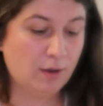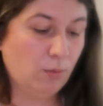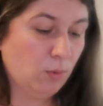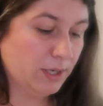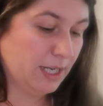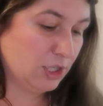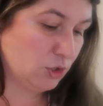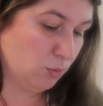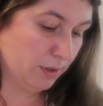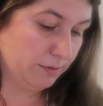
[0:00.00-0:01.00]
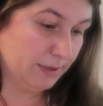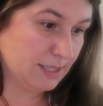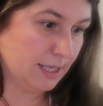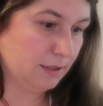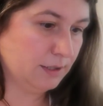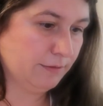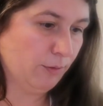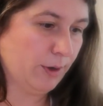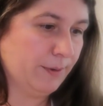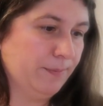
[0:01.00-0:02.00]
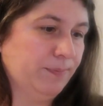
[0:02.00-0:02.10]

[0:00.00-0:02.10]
what each one retails for.